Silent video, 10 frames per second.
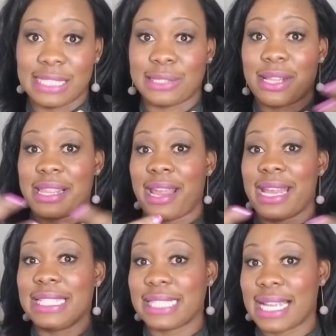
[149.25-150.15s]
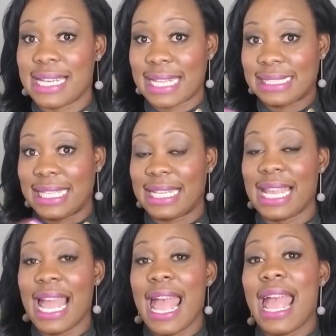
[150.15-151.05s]
and so that they are interconnected
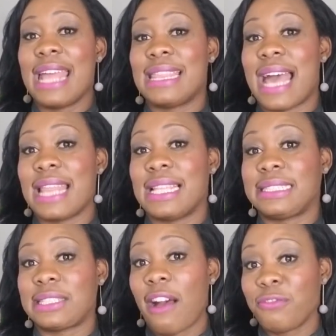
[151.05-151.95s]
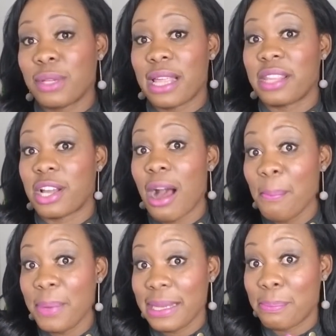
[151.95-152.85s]
and that the software that the
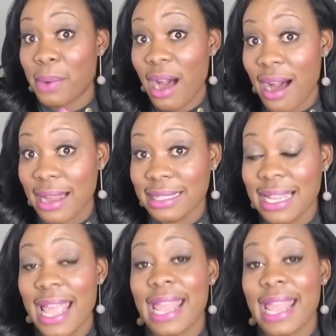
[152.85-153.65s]
company bought